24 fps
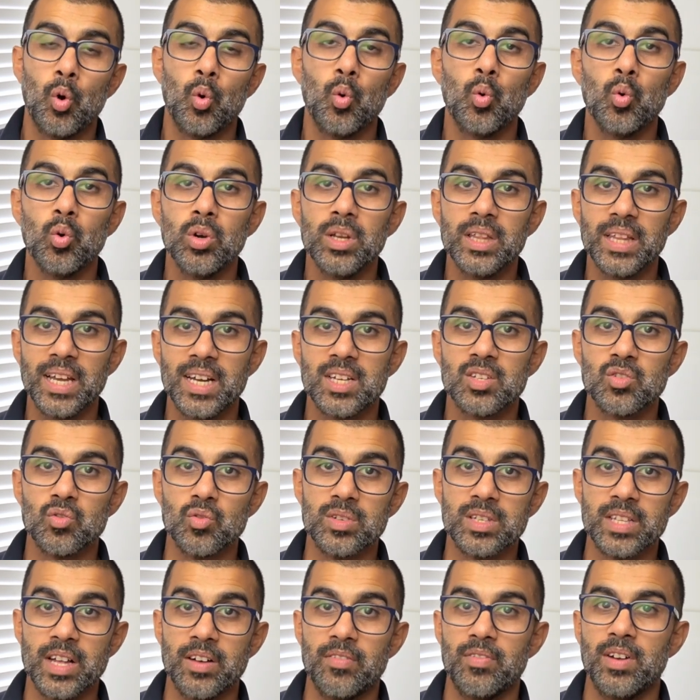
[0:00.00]
all of that sort
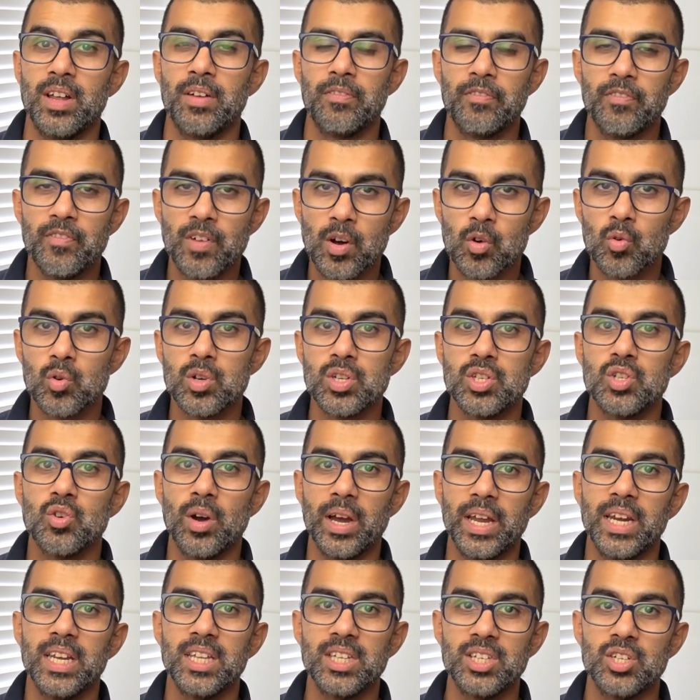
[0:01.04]
of stuff. Like, focus your
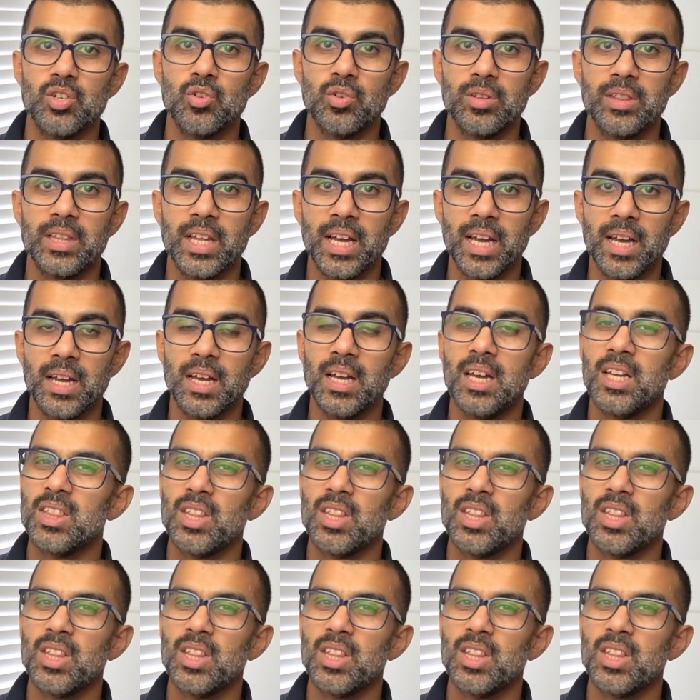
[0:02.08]
energy on that.